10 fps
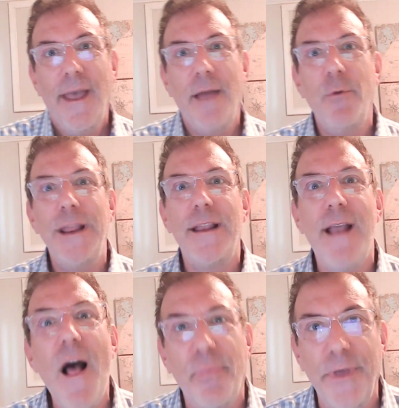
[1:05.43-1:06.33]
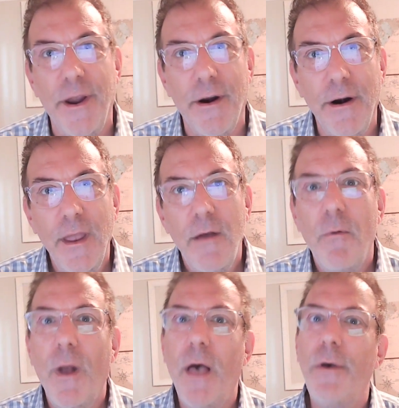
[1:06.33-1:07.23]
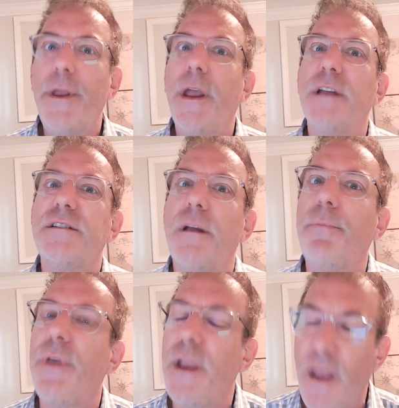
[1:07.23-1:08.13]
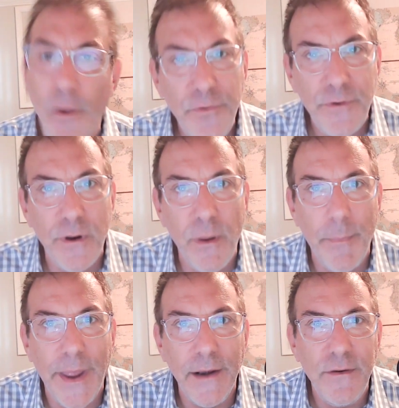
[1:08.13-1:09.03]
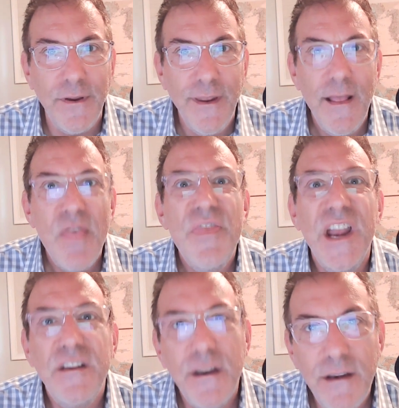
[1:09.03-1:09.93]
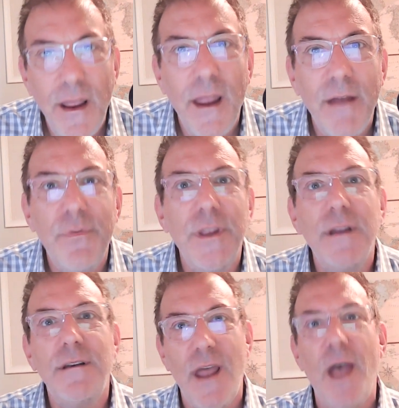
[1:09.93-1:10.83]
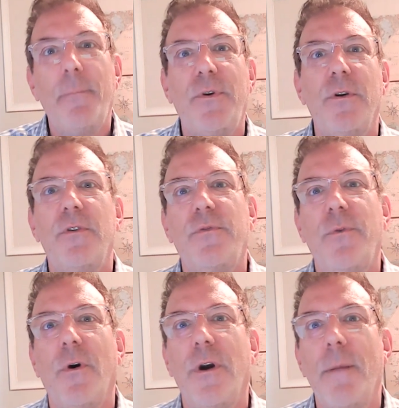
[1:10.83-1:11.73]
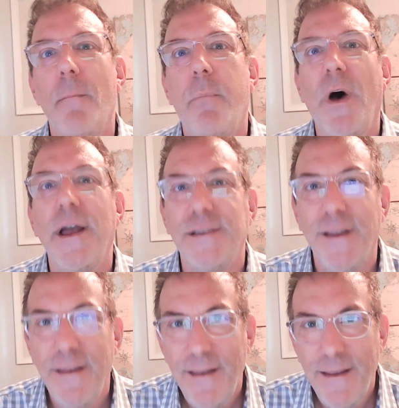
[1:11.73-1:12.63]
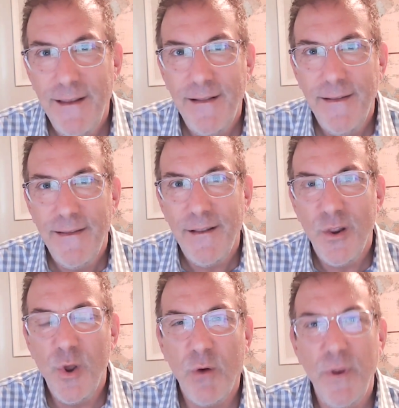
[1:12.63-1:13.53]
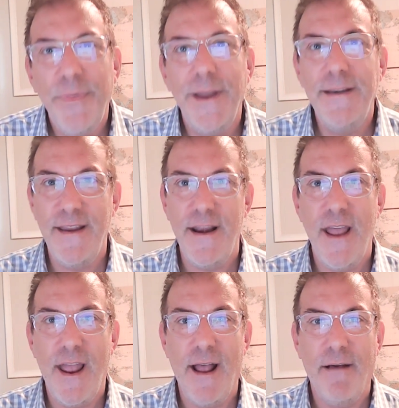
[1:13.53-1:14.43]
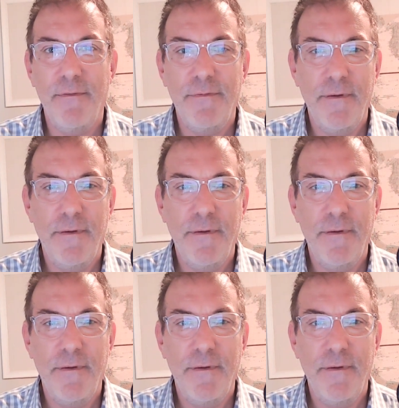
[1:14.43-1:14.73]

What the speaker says: And when he got there, well, he had something else to lament. They didn't have the adapters for him, but look what they did have.